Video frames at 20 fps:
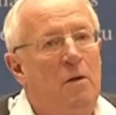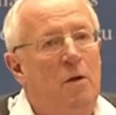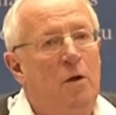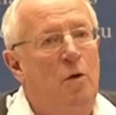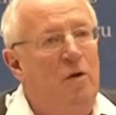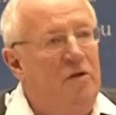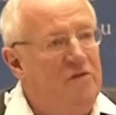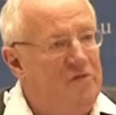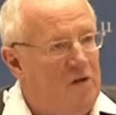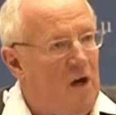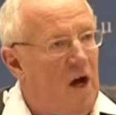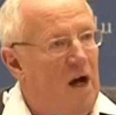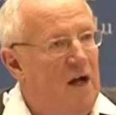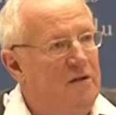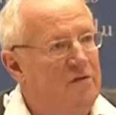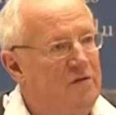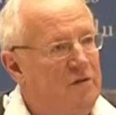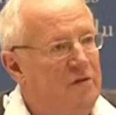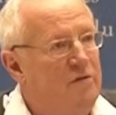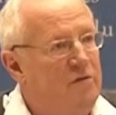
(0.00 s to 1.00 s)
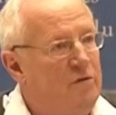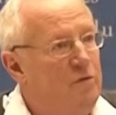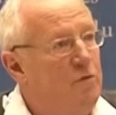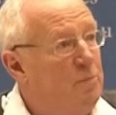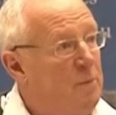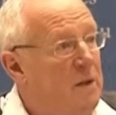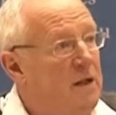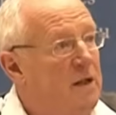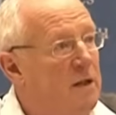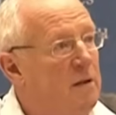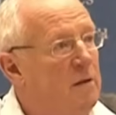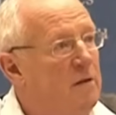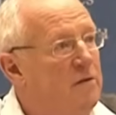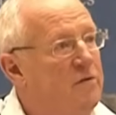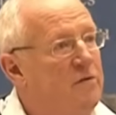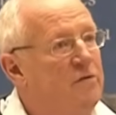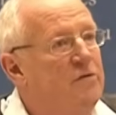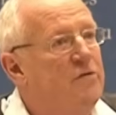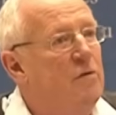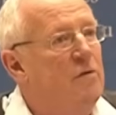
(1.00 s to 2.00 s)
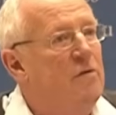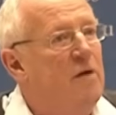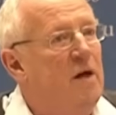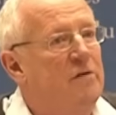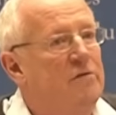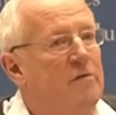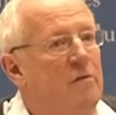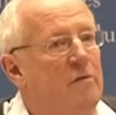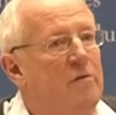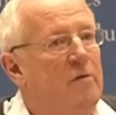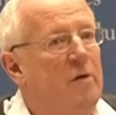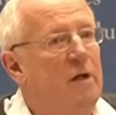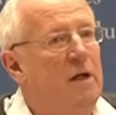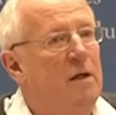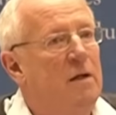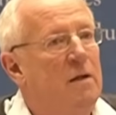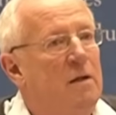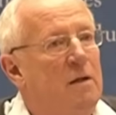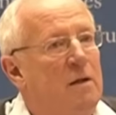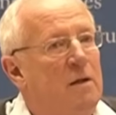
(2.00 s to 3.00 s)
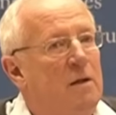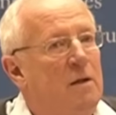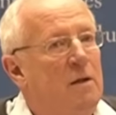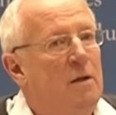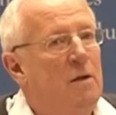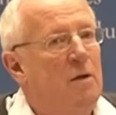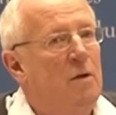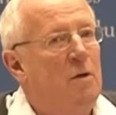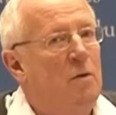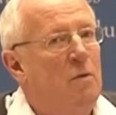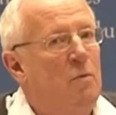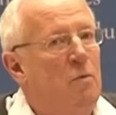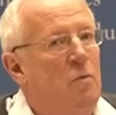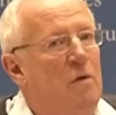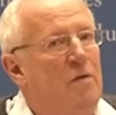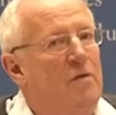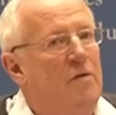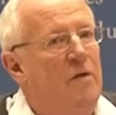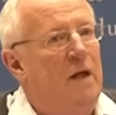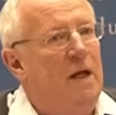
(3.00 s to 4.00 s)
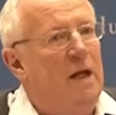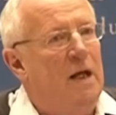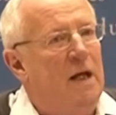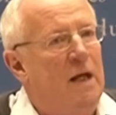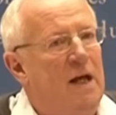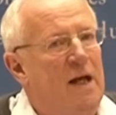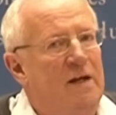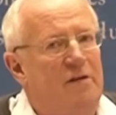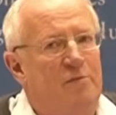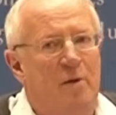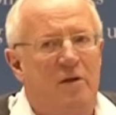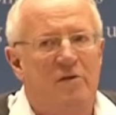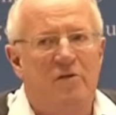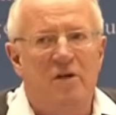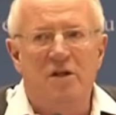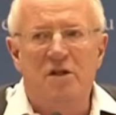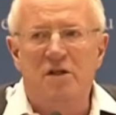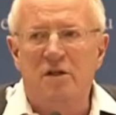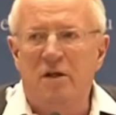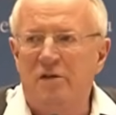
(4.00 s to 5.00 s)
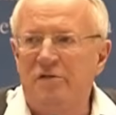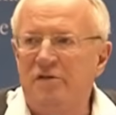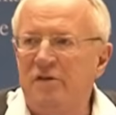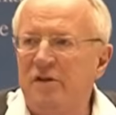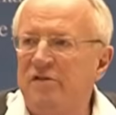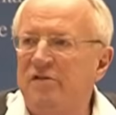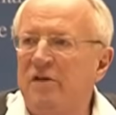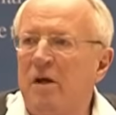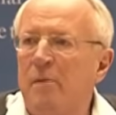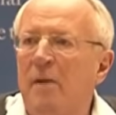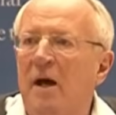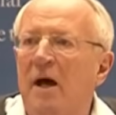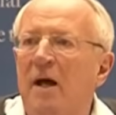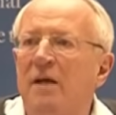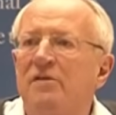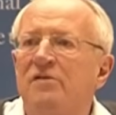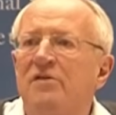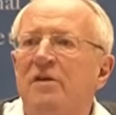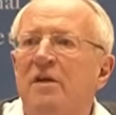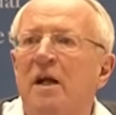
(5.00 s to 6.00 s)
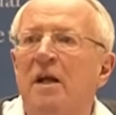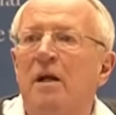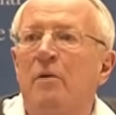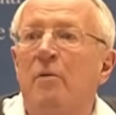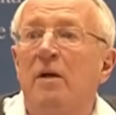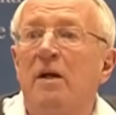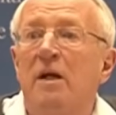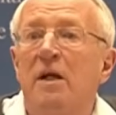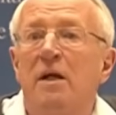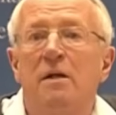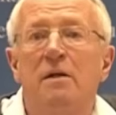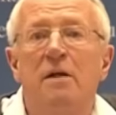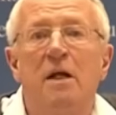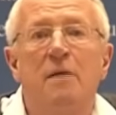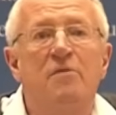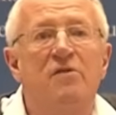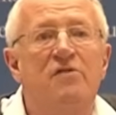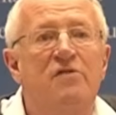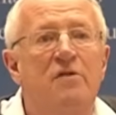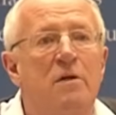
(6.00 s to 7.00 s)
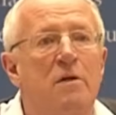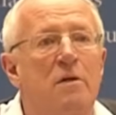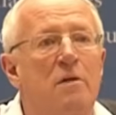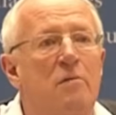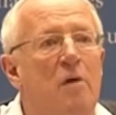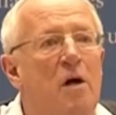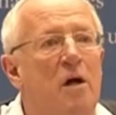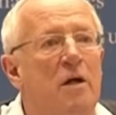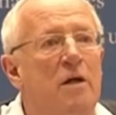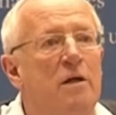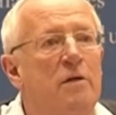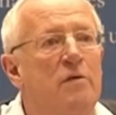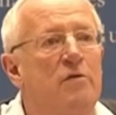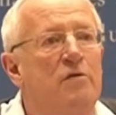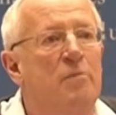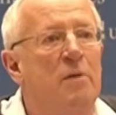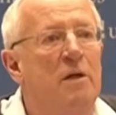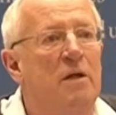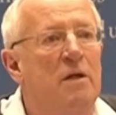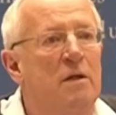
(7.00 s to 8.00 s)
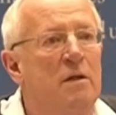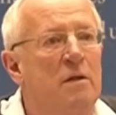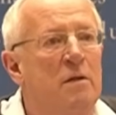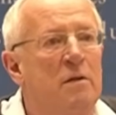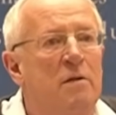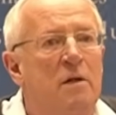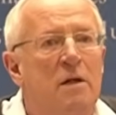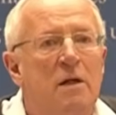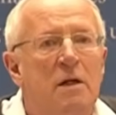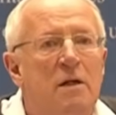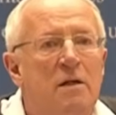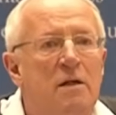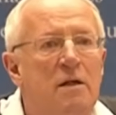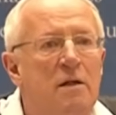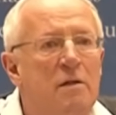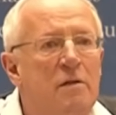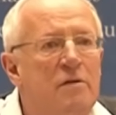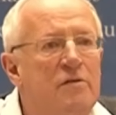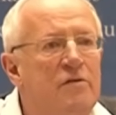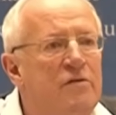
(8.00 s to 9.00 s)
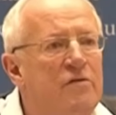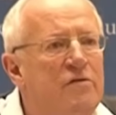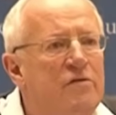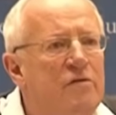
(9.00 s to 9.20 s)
who's been killed since 2003? With the expectation I'll see some hands, can anyone here name a single Iraqi who's been killed since